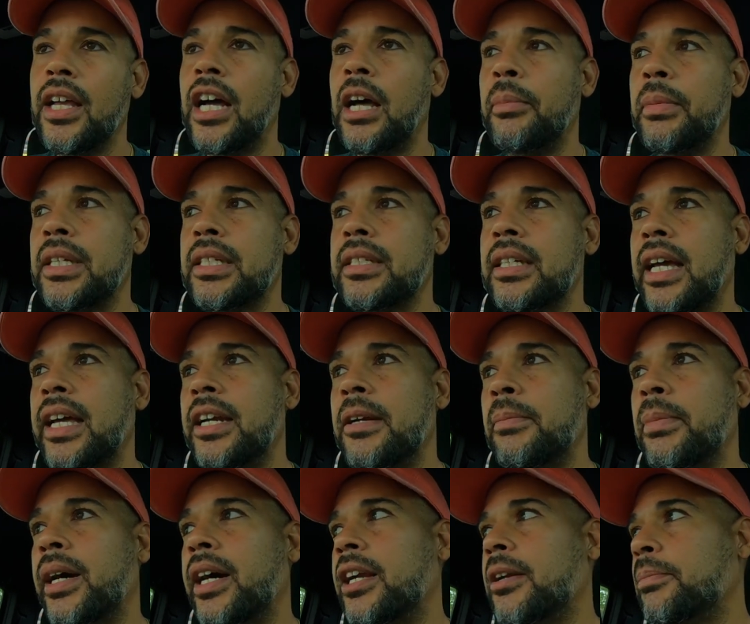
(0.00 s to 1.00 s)
I'm excited
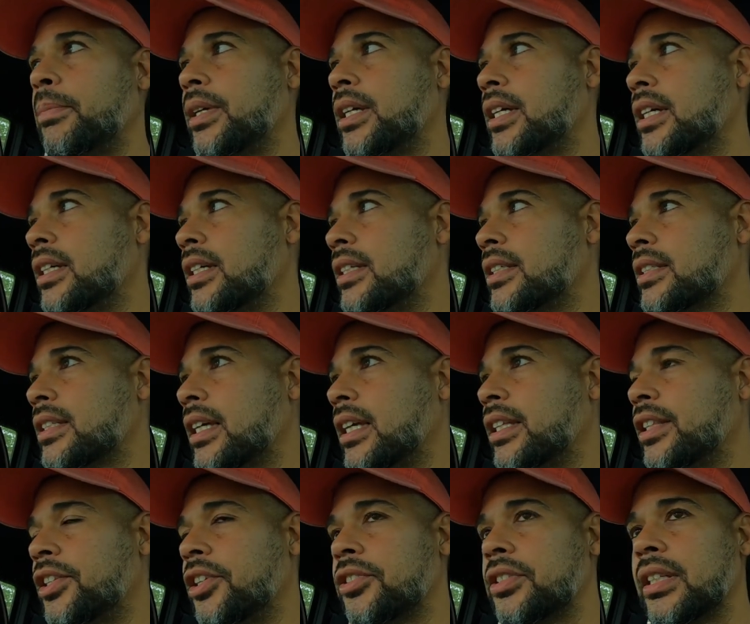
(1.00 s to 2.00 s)
about it because
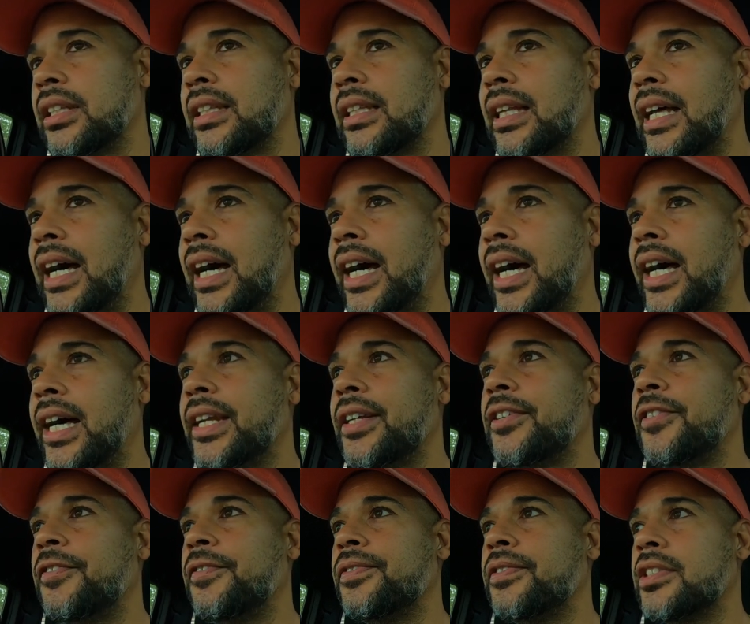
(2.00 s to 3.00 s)
there's a lot
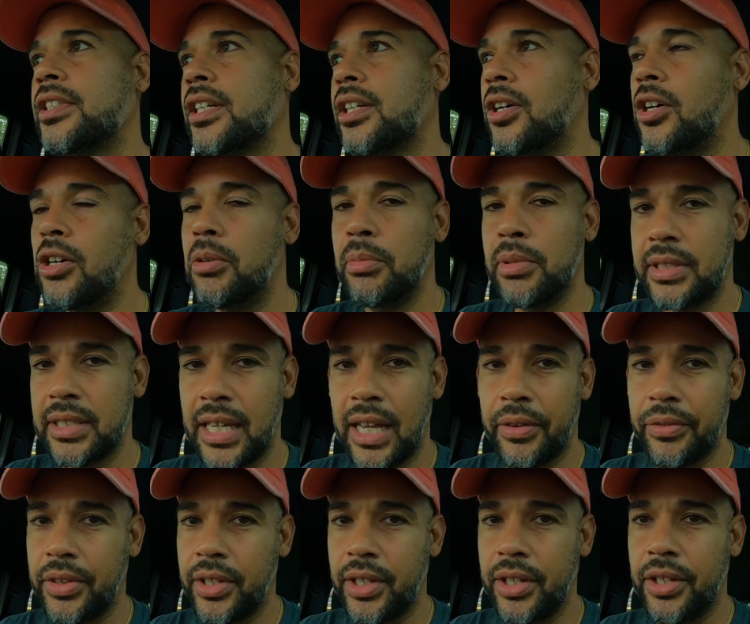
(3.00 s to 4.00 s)
of Tacomas
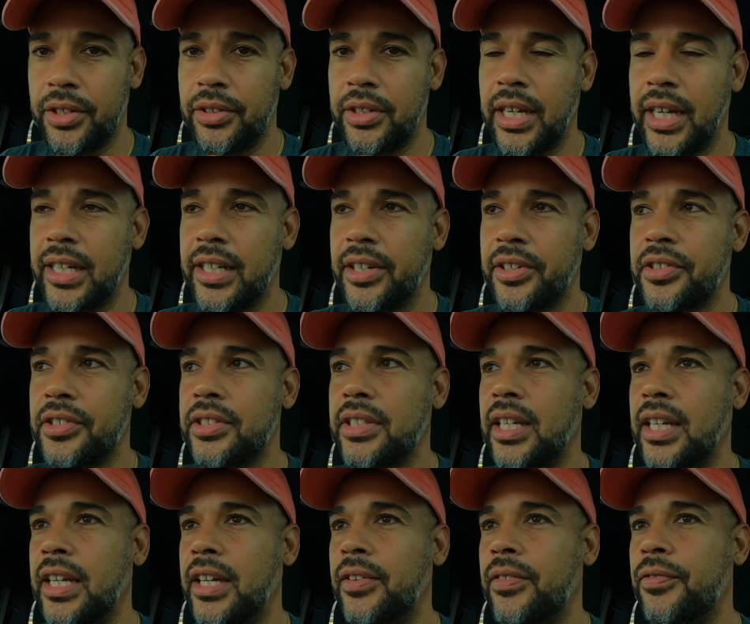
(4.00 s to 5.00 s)
out there. You got to
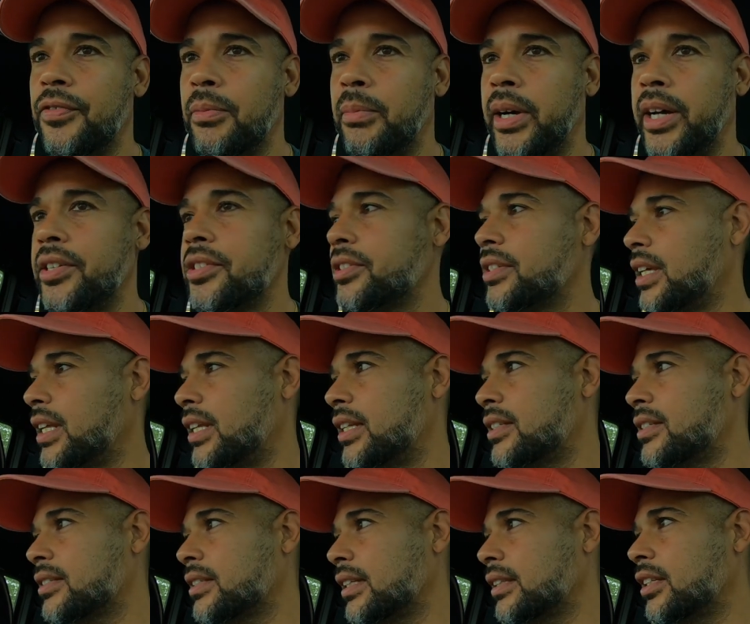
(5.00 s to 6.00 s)
understand, from my understanding,
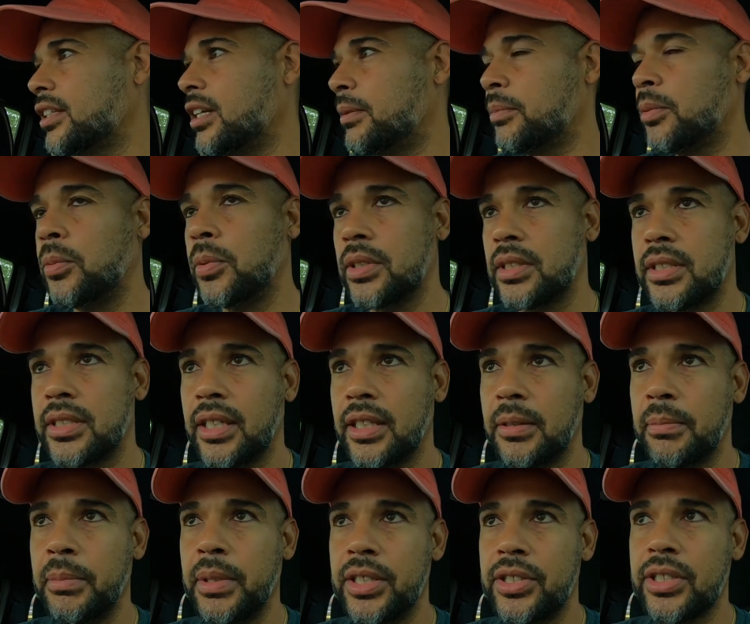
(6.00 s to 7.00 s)
this is like the number one
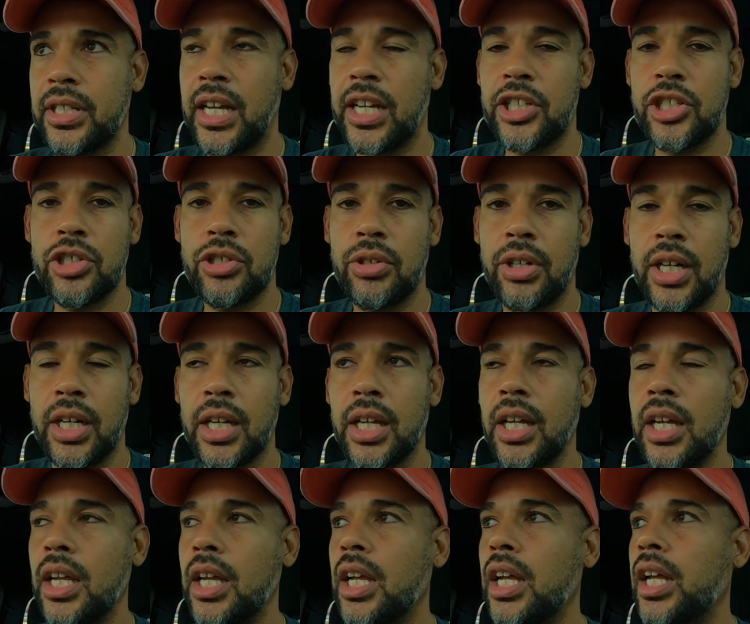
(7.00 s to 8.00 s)
selling midsize truck.